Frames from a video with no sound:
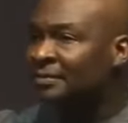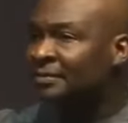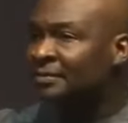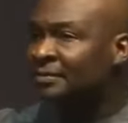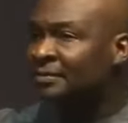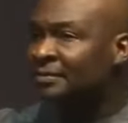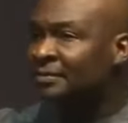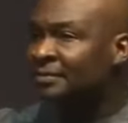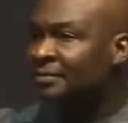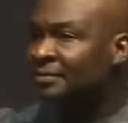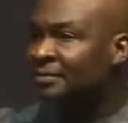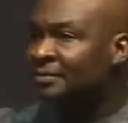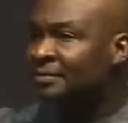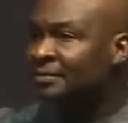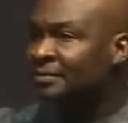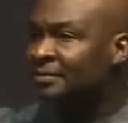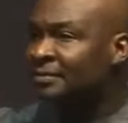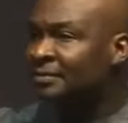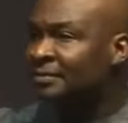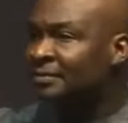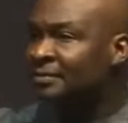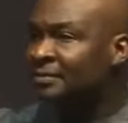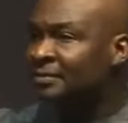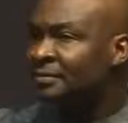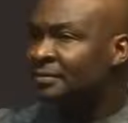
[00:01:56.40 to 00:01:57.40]

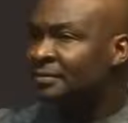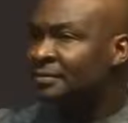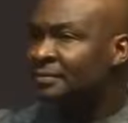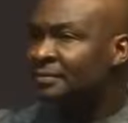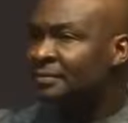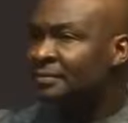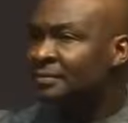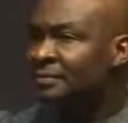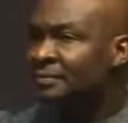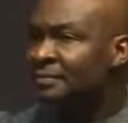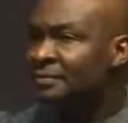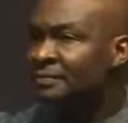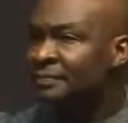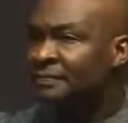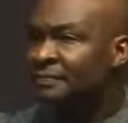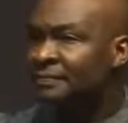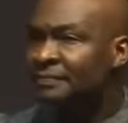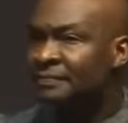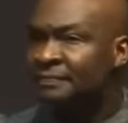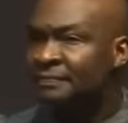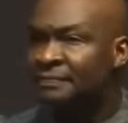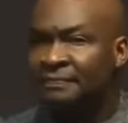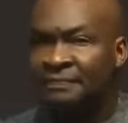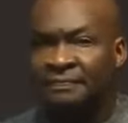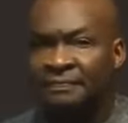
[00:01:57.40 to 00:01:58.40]

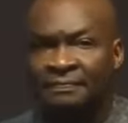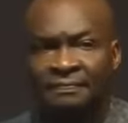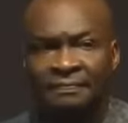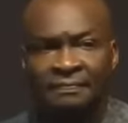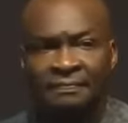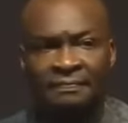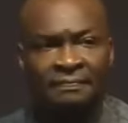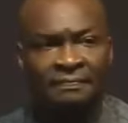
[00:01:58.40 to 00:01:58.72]
[no speech]